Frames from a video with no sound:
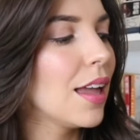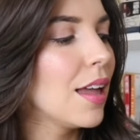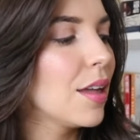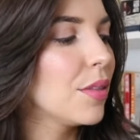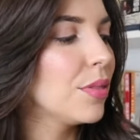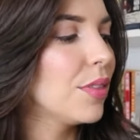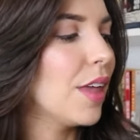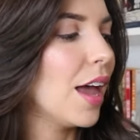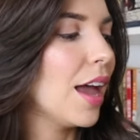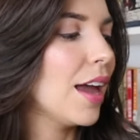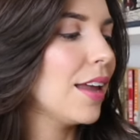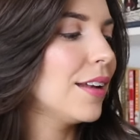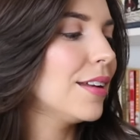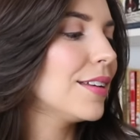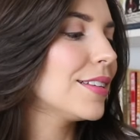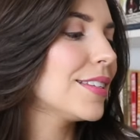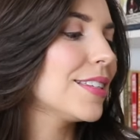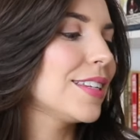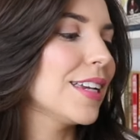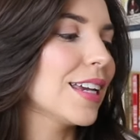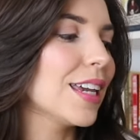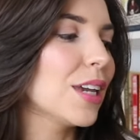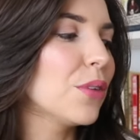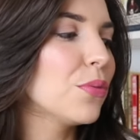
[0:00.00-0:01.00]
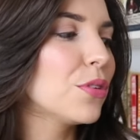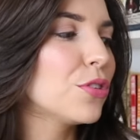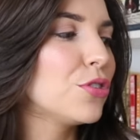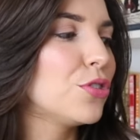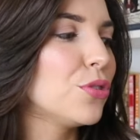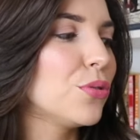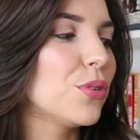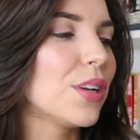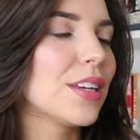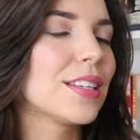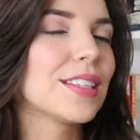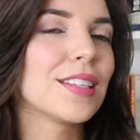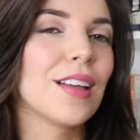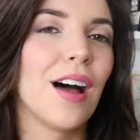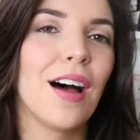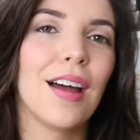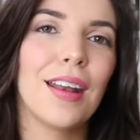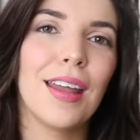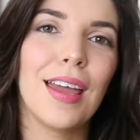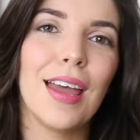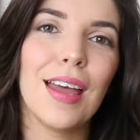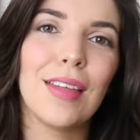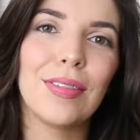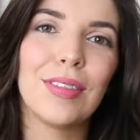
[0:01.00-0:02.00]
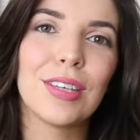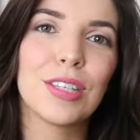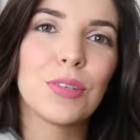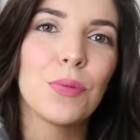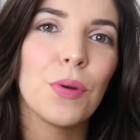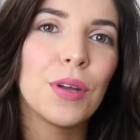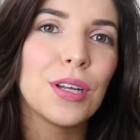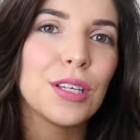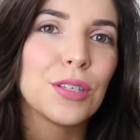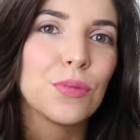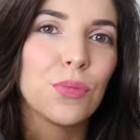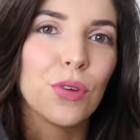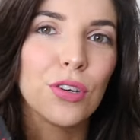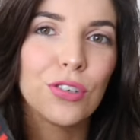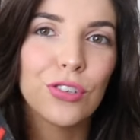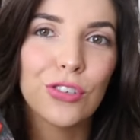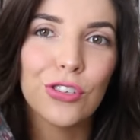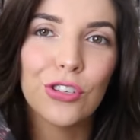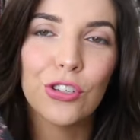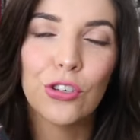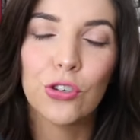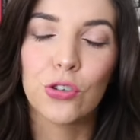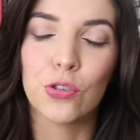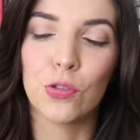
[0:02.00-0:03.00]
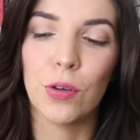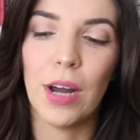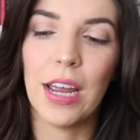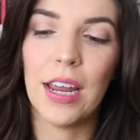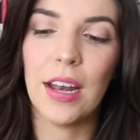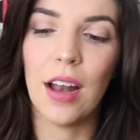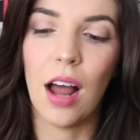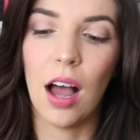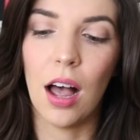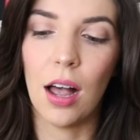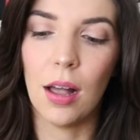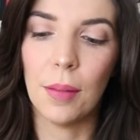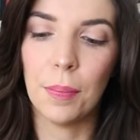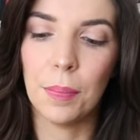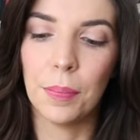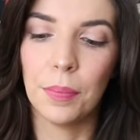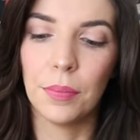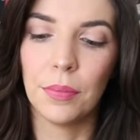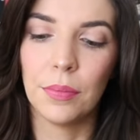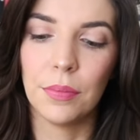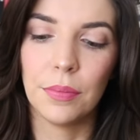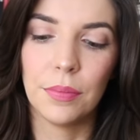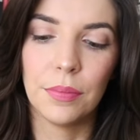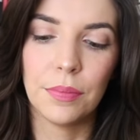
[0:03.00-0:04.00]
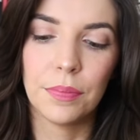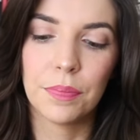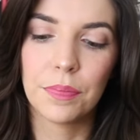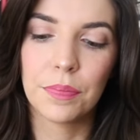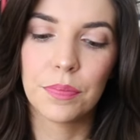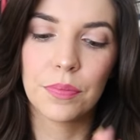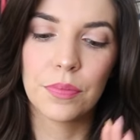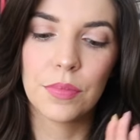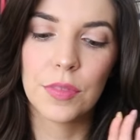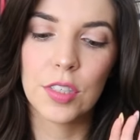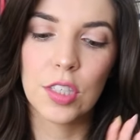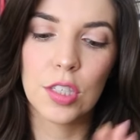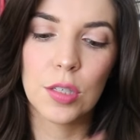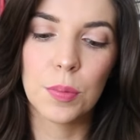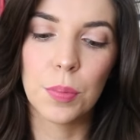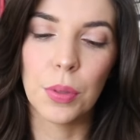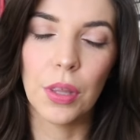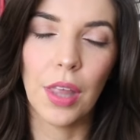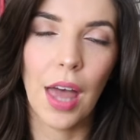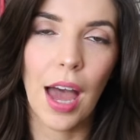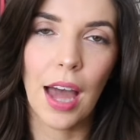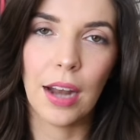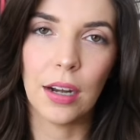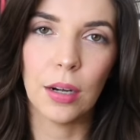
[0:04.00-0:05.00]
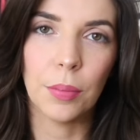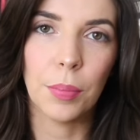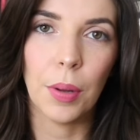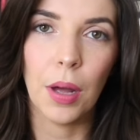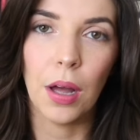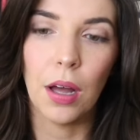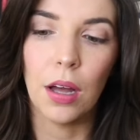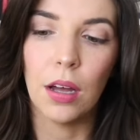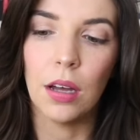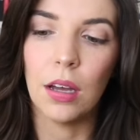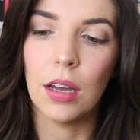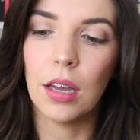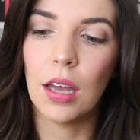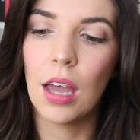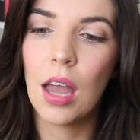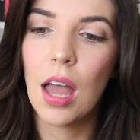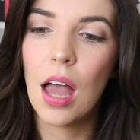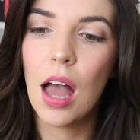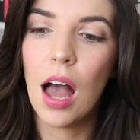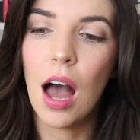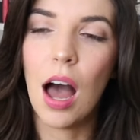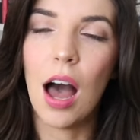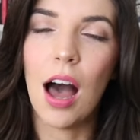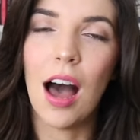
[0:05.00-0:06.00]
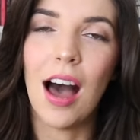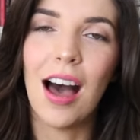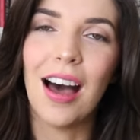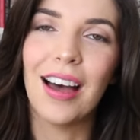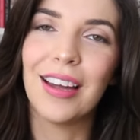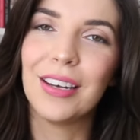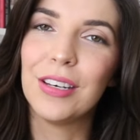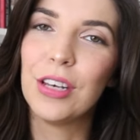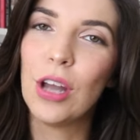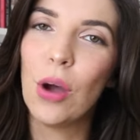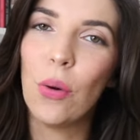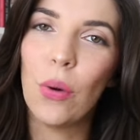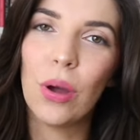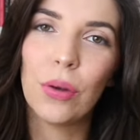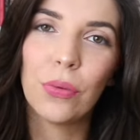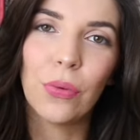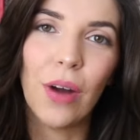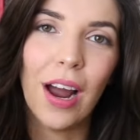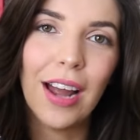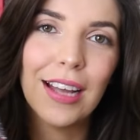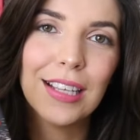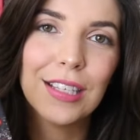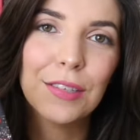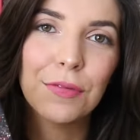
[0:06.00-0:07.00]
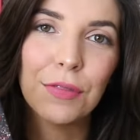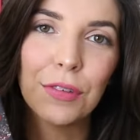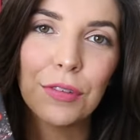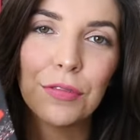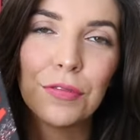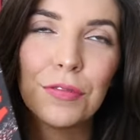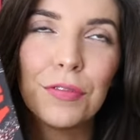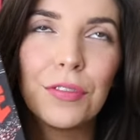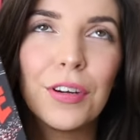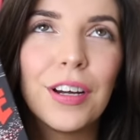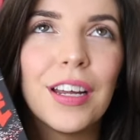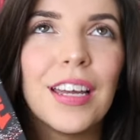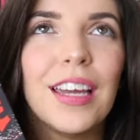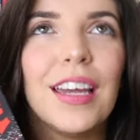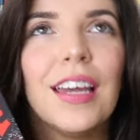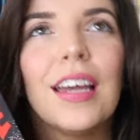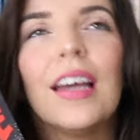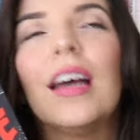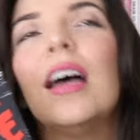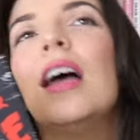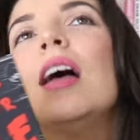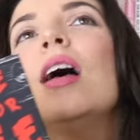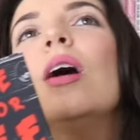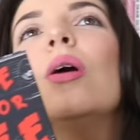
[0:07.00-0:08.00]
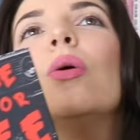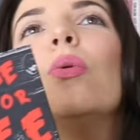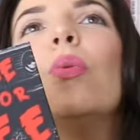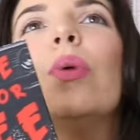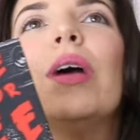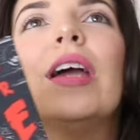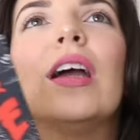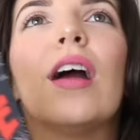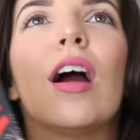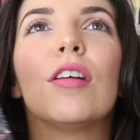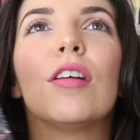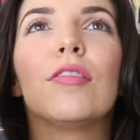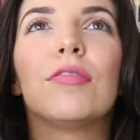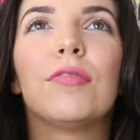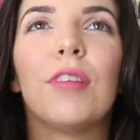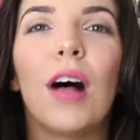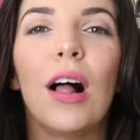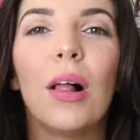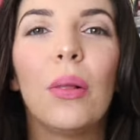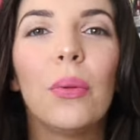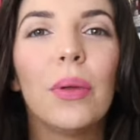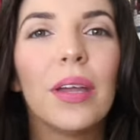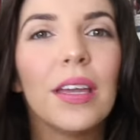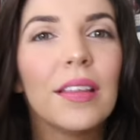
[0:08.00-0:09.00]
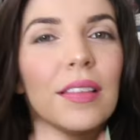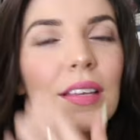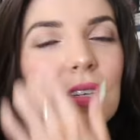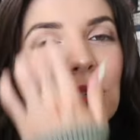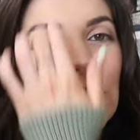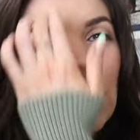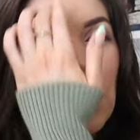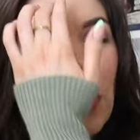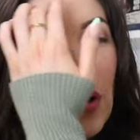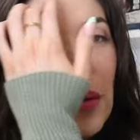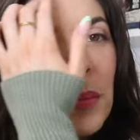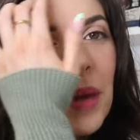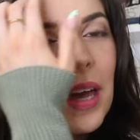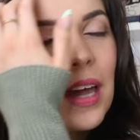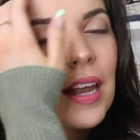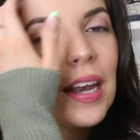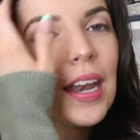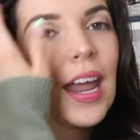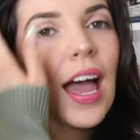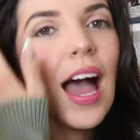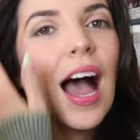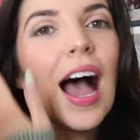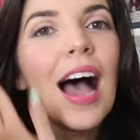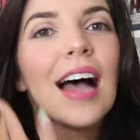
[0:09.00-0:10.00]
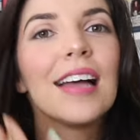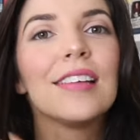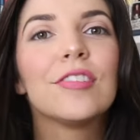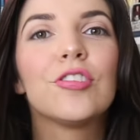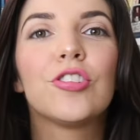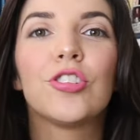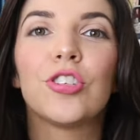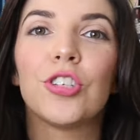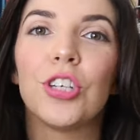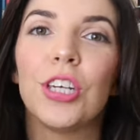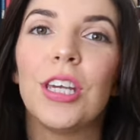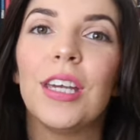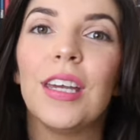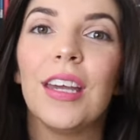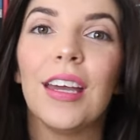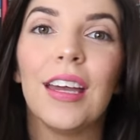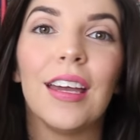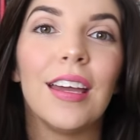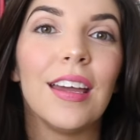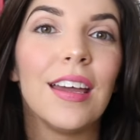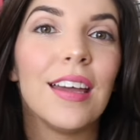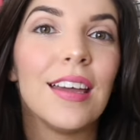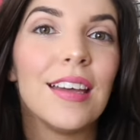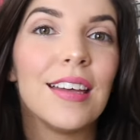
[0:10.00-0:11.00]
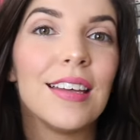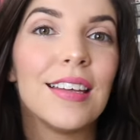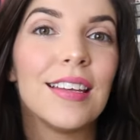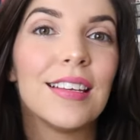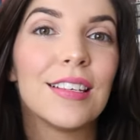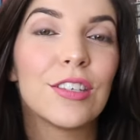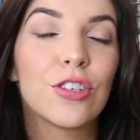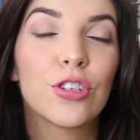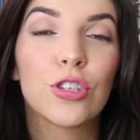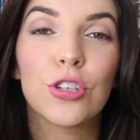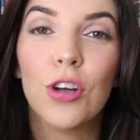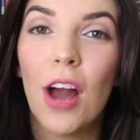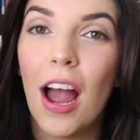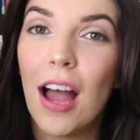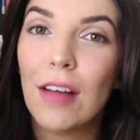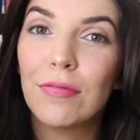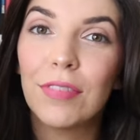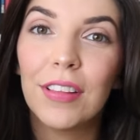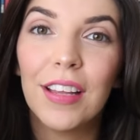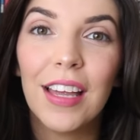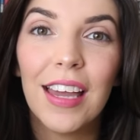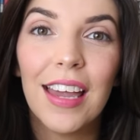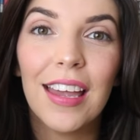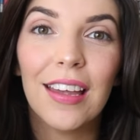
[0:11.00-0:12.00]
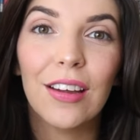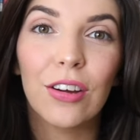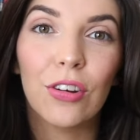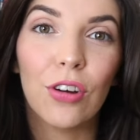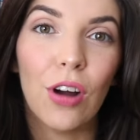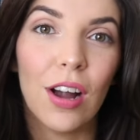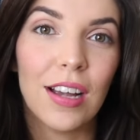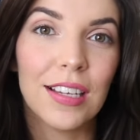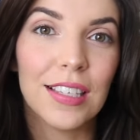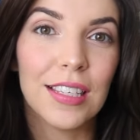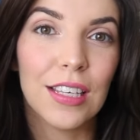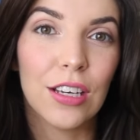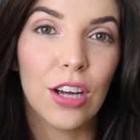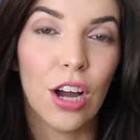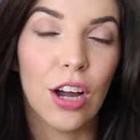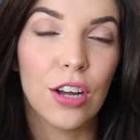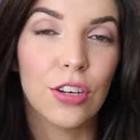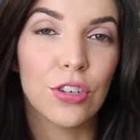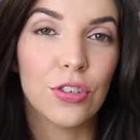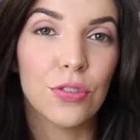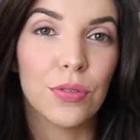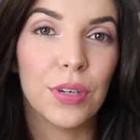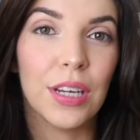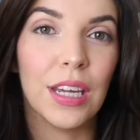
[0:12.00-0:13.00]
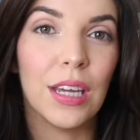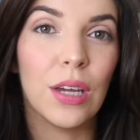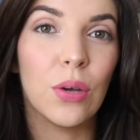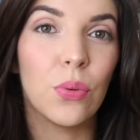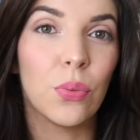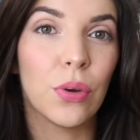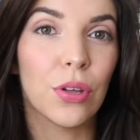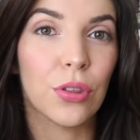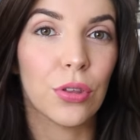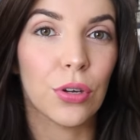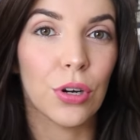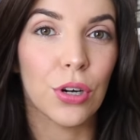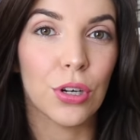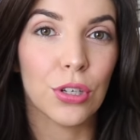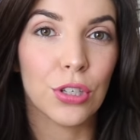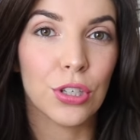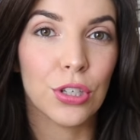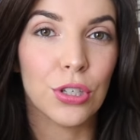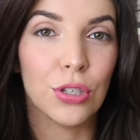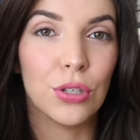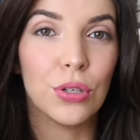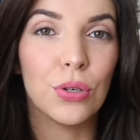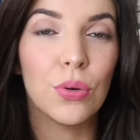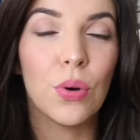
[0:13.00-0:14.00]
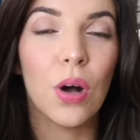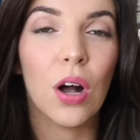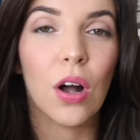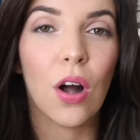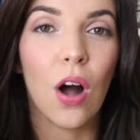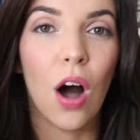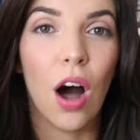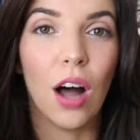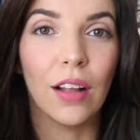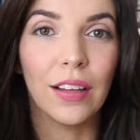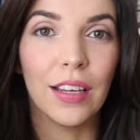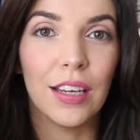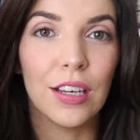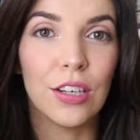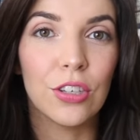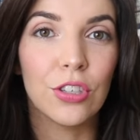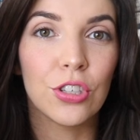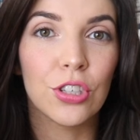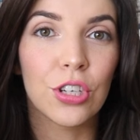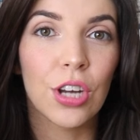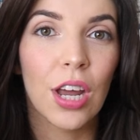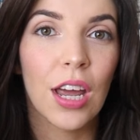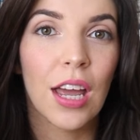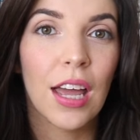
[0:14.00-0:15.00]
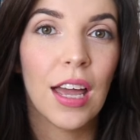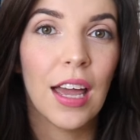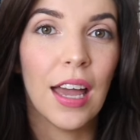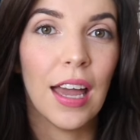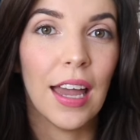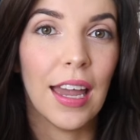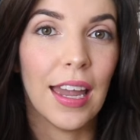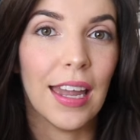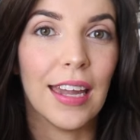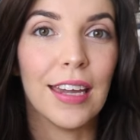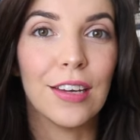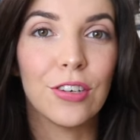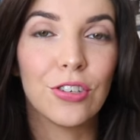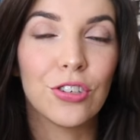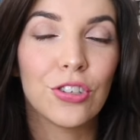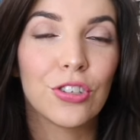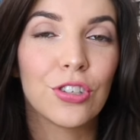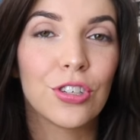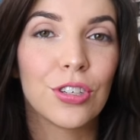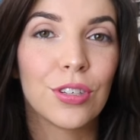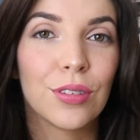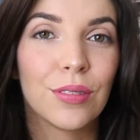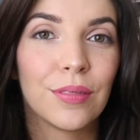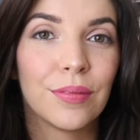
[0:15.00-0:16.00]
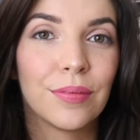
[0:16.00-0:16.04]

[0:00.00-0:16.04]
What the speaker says: Then sticking with Judith's Sonnet, this one is more just straight up splatterpunk. No one rides for free. We following this woman as she is traveling across the country with her two college-aged